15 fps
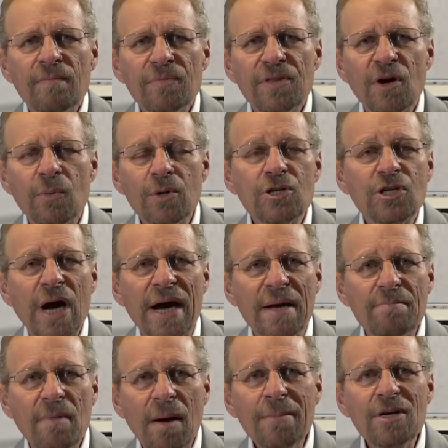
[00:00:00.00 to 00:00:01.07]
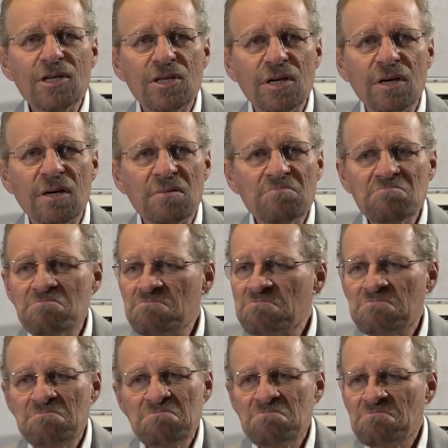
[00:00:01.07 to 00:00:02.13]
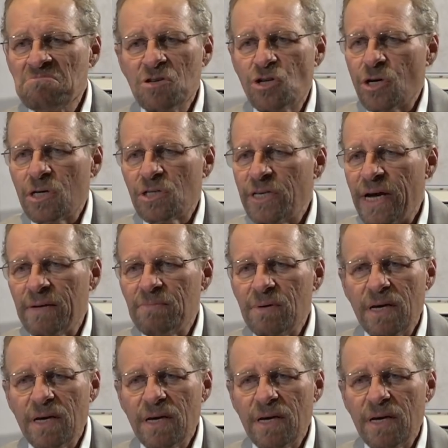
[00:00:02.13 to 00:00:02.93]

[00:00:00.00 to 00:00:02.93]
there were giant mummies here. Shook his head.